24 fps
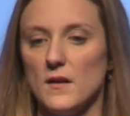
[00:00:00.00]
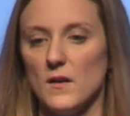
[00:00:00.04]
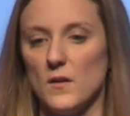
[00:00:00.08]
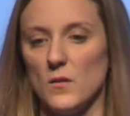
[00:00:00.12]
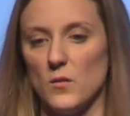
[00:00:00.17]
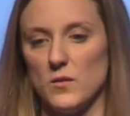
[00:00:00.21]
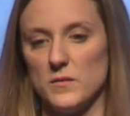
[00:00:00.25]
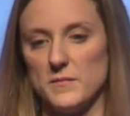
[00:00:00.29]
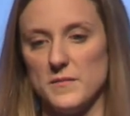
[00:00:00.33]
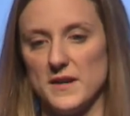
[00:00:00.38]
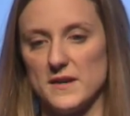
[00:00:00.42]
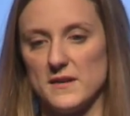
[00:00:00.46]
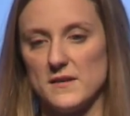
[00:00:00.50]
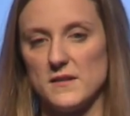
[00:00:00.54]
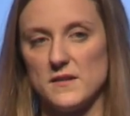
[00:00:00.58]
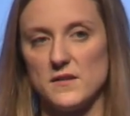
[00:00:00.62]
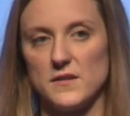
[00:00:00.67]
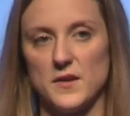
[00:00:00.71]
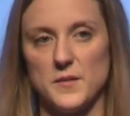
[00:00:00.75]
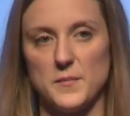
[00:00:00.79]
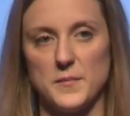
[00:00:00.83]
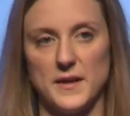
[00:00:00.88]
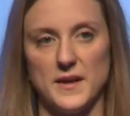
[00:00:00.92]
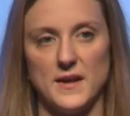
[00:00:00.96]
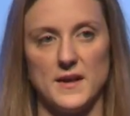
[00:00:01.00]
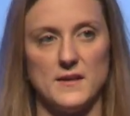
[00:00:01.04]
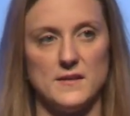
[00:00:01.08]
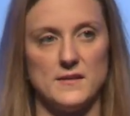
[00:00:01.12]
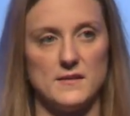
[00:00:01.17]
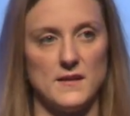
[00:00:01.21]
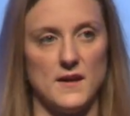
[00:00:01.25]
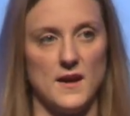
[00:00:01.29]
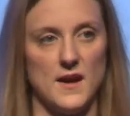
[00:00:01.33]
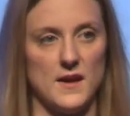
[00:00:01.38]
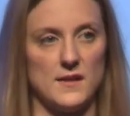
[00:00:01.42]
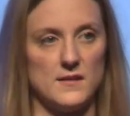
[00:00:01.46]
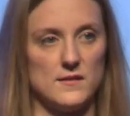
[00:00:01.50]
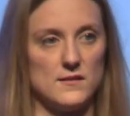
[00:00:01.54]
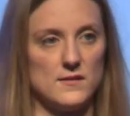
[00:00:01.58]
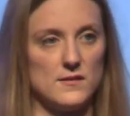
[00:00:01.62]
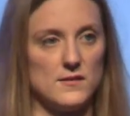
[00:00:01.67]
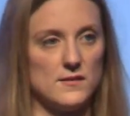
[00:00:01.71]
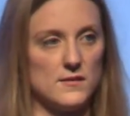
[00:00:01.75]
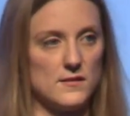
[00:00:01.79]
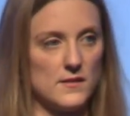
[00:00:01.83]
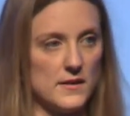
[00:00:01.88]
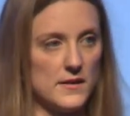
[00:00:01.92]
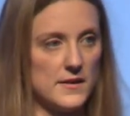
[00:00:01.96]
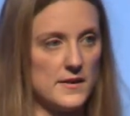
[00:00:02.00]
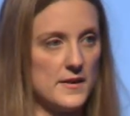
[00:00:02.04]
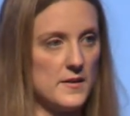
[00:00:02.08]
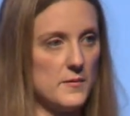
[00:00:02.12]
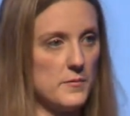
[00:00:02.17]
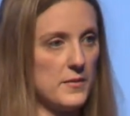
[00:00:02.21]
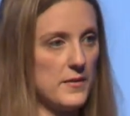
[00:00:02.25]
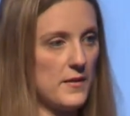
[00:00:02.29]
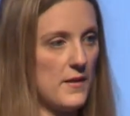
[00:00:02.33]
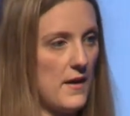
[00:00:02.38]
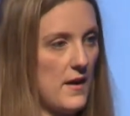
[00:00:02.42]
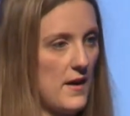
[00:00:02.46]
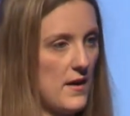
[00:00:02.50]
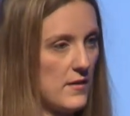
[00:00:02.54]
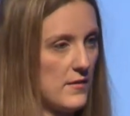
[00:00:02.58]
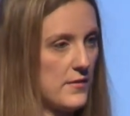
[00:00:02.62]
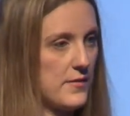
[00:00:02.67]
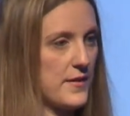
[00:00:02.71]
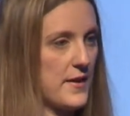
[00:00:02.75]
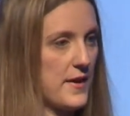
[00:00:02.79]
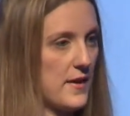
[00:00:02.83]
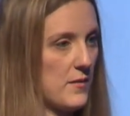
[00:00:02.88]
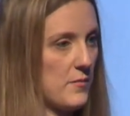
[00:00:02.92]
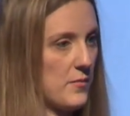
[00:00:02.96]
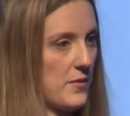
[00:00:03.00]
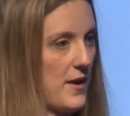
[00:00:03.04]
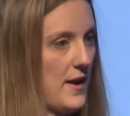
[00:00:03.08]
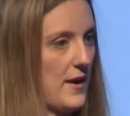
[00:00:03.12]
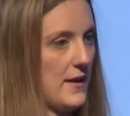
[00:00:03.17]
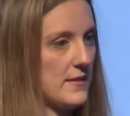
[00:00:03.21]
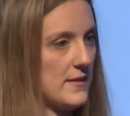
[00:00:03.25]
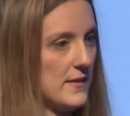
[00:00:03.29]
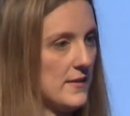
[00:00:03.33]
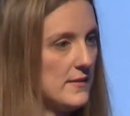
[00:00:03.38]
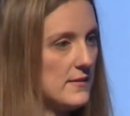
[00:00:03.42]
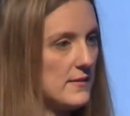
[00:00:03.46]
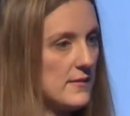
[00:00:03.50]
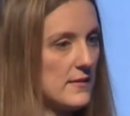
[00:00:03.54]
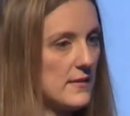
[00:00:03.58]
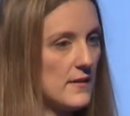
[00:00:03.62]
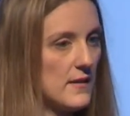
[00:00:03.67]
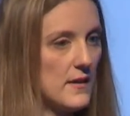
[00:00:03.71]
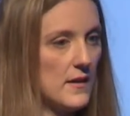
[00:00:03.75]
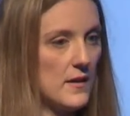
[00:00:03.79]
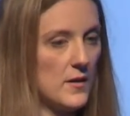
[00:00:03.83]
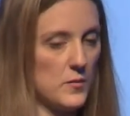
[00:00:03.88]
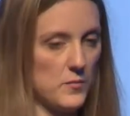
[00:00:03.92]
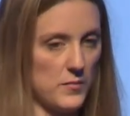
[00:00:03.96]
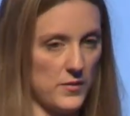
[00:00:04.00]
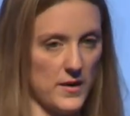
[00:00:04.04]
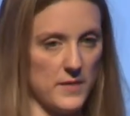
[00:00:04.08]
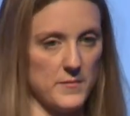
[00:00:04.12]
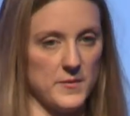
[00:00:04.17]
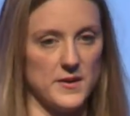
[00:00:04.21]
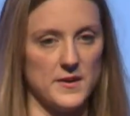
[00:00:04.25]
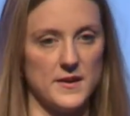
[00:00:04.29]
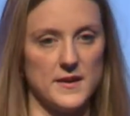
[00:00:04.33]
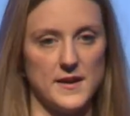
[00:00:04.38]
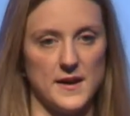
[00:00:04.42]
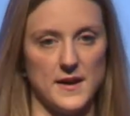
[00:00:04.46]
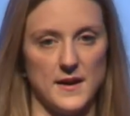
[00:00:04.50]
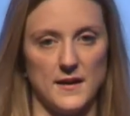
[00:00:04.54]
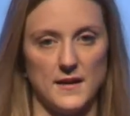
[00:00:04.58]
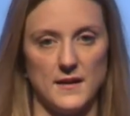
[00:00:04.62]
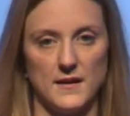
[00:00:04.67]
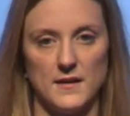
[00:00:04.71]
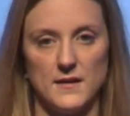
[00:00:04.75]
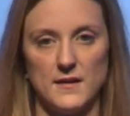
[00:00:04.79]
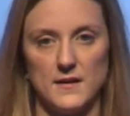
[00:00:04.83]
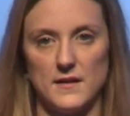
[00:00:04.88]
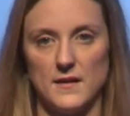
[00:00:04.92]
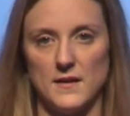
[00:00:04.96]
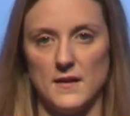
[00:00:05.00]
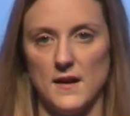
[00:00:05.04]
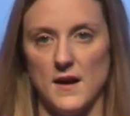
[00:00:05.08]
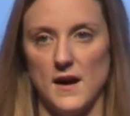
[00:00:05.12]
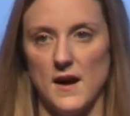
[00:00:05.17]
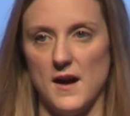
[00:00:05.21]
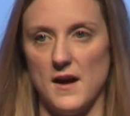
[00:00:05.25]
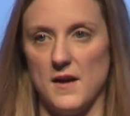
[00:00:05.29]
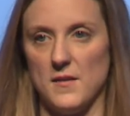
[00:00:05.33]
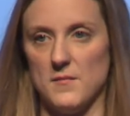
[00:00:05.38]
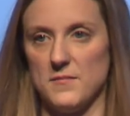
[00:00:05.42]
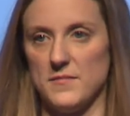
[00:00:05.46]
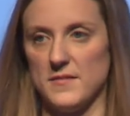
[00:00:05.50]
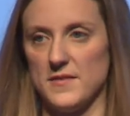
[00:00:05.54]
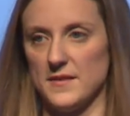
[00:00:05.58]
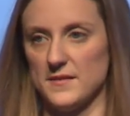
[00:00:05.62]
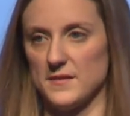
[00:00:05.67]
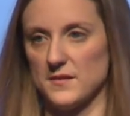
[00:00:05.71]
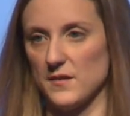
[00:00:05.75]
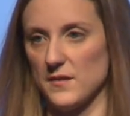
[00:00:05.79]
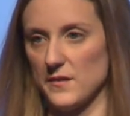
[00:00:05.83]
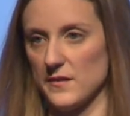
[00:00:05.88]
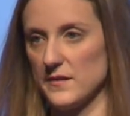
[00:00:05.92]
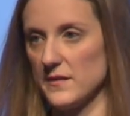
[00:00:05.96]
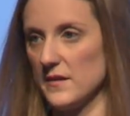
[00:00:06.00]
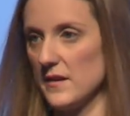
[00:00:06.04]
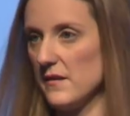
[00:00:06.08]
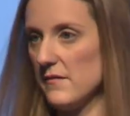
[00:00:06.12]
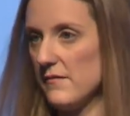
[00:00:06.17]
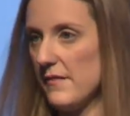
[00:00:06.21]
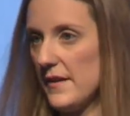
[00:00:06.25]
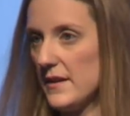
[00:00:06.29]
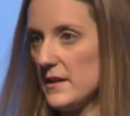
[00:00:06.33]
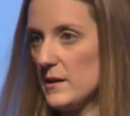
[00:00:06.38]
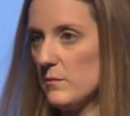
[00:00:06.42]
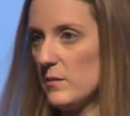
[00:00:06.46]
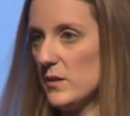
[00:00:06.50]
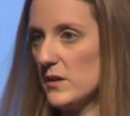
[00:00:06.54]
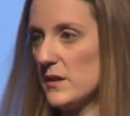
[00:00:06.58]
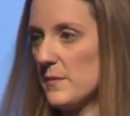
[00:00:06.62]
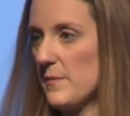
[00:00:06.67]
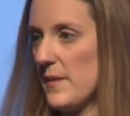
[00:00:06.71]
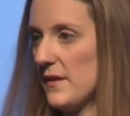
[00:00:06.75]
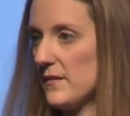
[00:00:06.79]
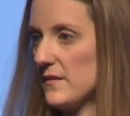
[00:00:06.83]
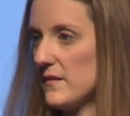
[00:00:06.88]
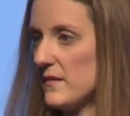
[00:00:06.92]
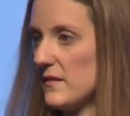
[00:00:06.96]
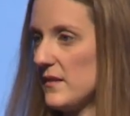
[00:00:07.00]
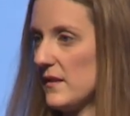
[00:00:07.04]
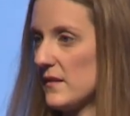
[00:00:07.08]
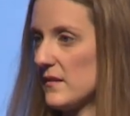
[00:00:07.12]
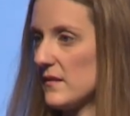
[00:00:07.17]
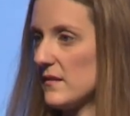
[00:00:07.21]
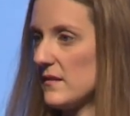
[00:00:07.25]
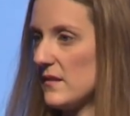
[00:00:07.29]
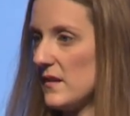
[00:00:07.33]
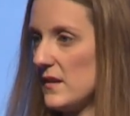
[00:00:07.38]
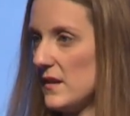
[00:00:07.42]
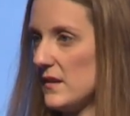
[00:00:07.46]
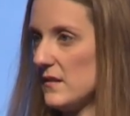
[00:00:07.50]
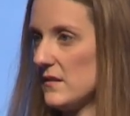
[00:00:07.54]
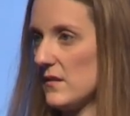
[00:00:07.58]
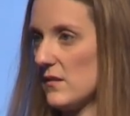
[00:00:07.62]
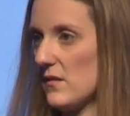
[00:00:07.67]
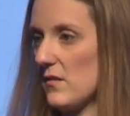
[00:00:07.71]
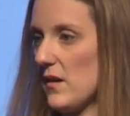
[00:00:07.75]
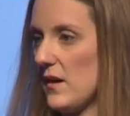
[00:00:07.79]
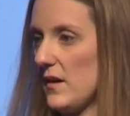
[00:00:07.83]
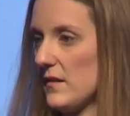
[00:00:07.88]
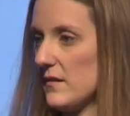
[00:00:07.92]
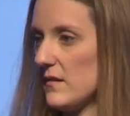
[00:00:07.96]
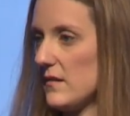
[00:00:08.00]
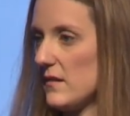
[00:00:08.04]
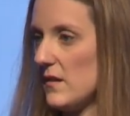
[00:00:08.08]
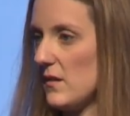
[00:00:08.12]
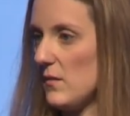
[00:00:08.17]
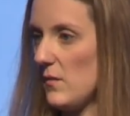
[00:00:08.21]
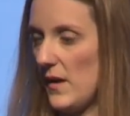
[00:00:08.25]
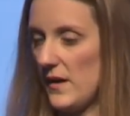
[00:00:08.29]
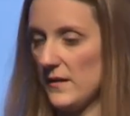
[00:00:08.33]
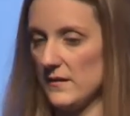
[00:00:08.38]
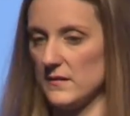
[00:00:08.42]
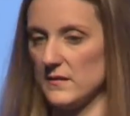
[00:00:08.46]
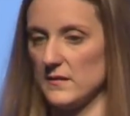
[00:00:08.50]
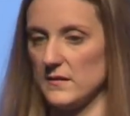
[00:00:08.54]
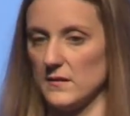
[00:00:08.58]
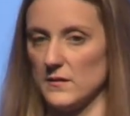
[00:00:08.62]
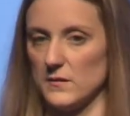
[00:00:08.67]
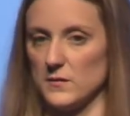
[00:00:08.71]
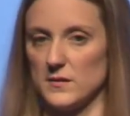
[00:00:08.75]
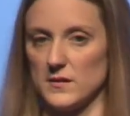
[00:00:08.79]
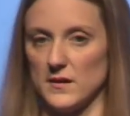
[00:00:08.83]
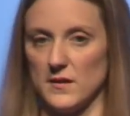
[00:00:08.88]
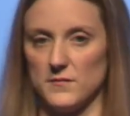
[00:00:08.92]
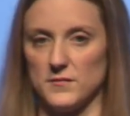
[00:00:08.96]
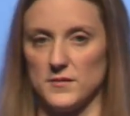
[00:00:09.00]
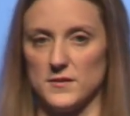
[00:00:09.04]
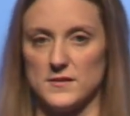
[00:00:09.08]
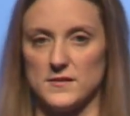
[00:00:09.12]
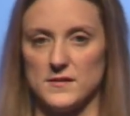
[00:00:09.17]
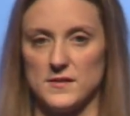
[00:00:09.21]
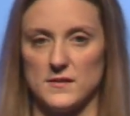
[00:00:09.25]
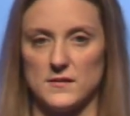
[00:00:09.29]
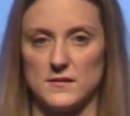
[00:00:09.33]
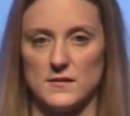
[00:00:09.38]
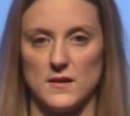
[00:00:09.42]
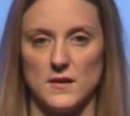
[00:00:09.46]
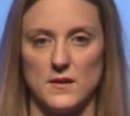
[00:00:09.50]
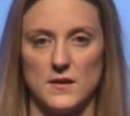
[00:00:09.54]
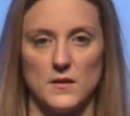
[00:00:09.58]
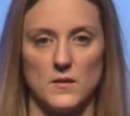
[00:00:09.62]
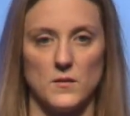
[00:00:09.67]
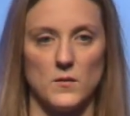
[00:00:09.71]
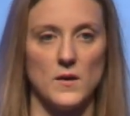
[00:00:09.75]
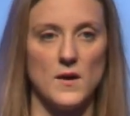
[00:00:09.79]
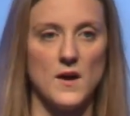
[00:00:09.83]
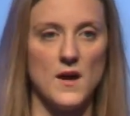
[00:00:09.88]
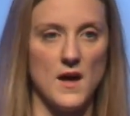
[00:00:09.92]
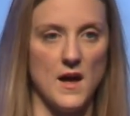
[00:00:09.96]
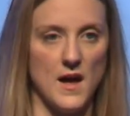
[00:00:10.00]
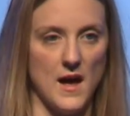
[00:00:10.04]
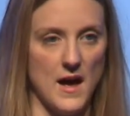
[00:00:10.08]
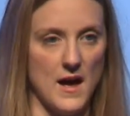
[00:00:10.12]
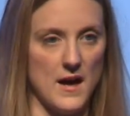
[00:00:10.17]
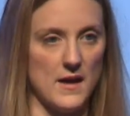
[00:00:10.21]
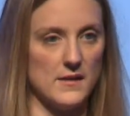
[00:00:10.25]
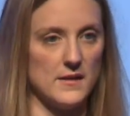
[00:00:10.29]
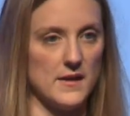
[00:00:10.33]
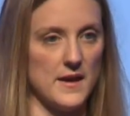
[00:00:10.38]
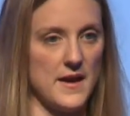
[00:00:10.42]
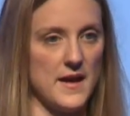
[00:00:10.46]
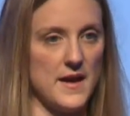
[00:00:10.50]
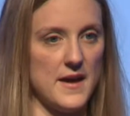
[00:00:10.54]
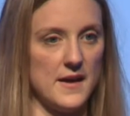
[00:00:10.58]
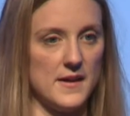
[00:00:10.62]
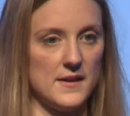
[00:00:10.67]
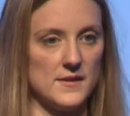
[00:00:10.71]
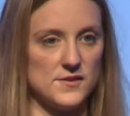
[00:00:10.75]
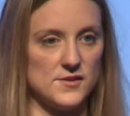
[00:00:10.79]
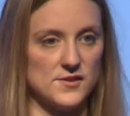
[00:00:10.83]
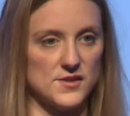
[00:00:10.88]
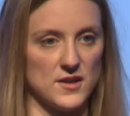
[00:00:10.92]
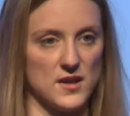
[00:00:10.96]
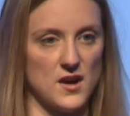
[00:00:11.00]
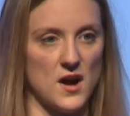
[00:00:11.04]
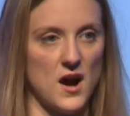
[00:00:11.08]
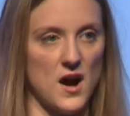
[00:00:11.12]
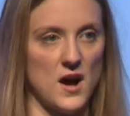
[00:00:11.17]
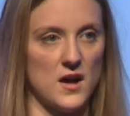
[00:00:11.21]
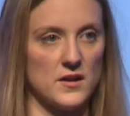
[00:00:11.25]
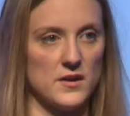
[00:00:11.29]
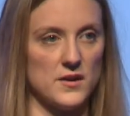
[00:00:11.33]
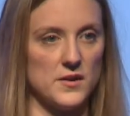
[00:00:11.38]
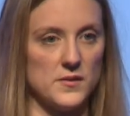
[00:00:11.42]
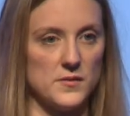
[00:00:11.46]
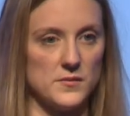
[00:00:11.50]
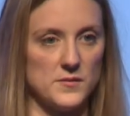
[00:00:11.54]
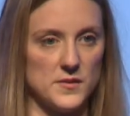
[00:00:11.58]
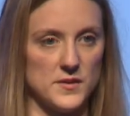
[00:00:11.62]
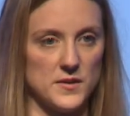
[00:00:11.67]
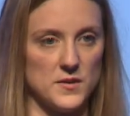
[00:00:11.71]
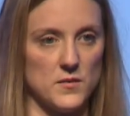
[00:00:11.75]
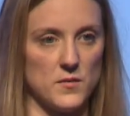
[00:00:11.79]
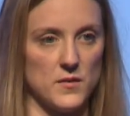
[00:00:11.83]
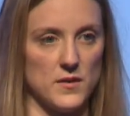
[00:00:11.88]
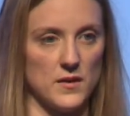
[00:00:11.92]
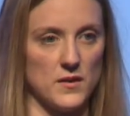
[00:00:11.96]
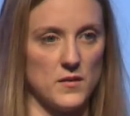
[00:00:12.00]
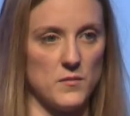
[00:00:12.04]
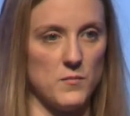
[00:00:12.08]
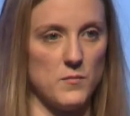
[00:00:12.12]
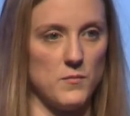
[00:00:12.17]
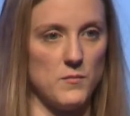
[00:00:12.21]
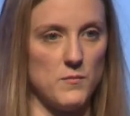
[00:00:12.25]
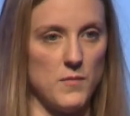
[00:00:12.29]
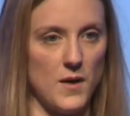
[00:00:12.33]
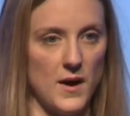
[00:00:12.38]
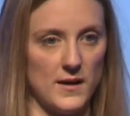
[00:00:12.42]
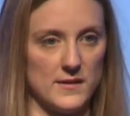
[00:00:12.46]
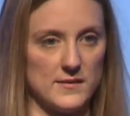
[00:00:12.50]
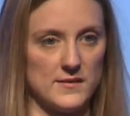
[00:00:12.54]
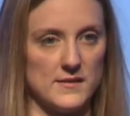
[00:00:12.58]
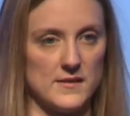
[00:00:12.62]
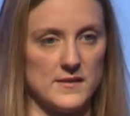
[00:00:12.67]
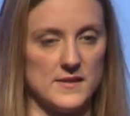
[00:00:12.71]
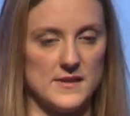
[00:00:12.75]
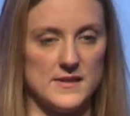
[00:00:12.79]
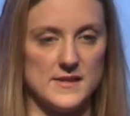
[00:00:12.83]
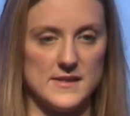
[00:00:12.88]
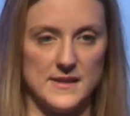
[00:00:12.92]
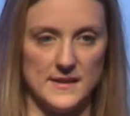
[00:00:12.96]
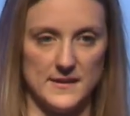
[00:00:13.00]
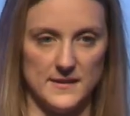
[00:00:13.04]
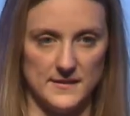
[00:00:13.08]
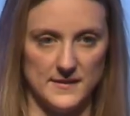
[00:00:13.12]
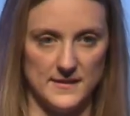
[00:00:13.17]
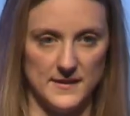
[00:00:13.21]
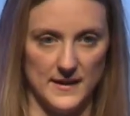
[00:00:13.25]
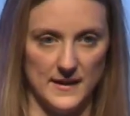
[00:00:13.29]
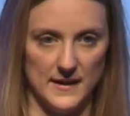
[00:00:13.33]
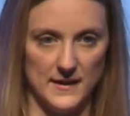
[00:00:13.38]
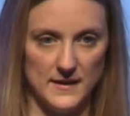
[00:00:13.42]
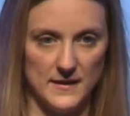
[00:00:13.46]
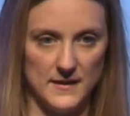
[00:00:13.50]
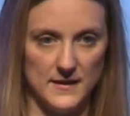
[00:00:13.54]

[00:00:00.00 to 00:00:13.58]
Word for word: One Medical Group is a startup healthcare practice, primary care, um, that's currently available in about six cities across the US. So San Francisco, LA, Chicago, New York, Boston, and DC.